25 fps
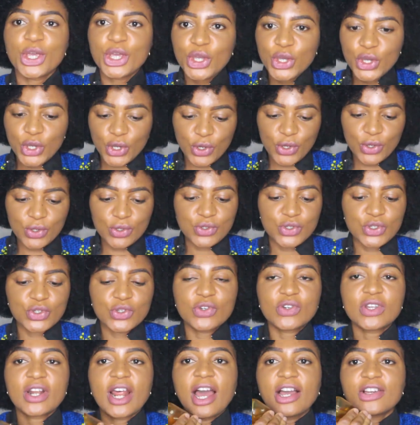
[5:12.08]
use.
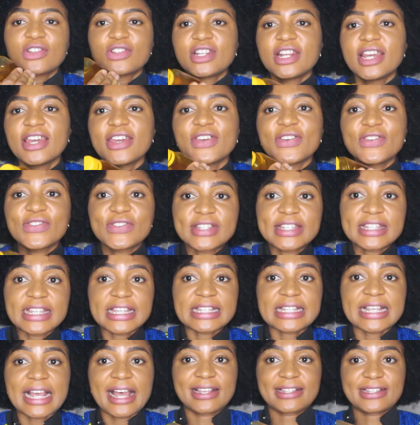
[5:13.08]
You could actually use
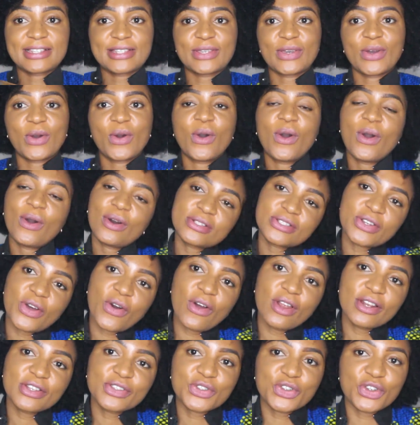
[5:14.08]
this as your hot
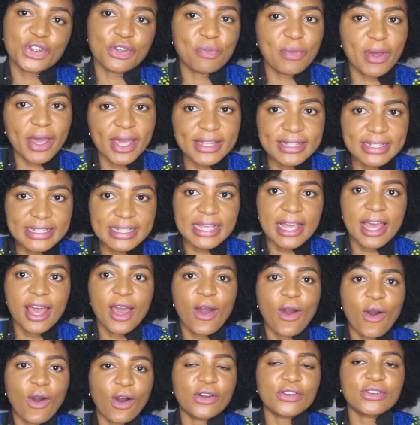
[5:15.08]
oil treatment,
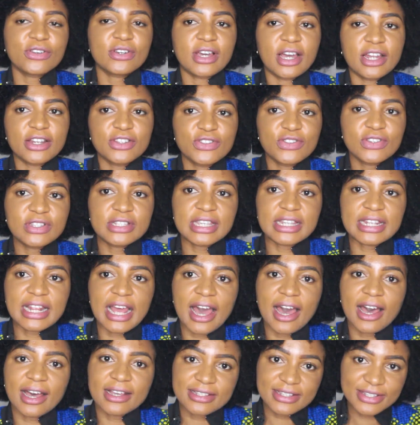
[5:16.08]
or you can use
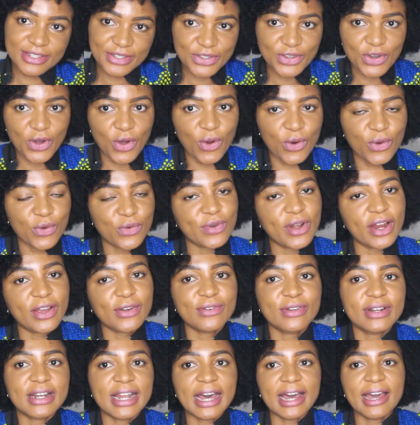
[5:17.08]
it as your
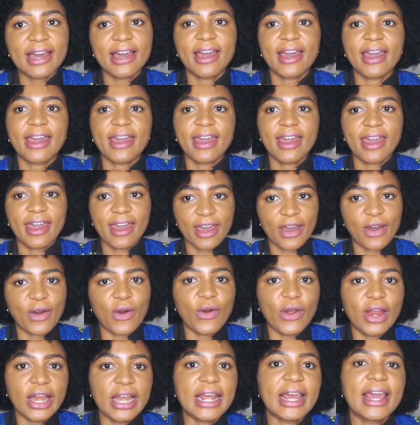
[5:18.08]
regular hair
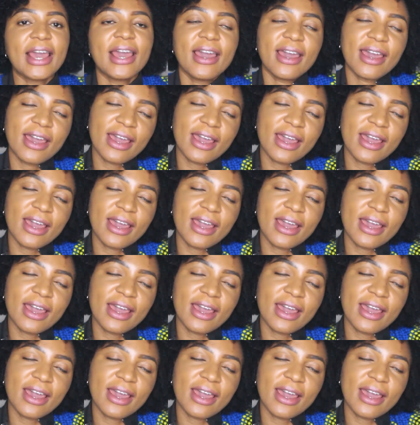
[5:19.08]
oil.